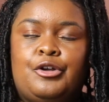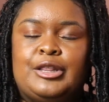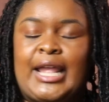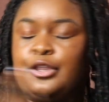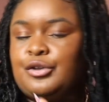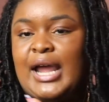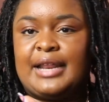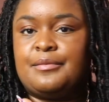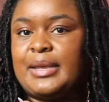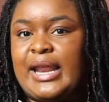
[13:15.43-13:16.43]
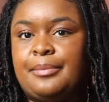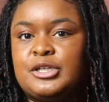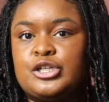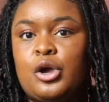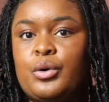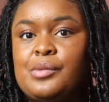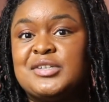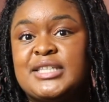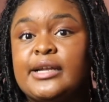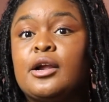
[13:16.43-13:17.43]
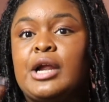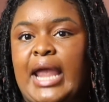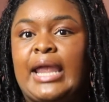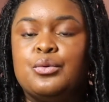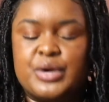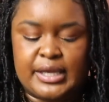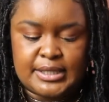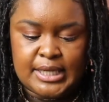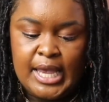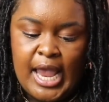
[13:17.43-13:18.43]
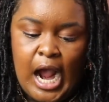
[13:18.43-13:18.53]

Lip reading: like you're not even being able to know it was there. 8 weeks.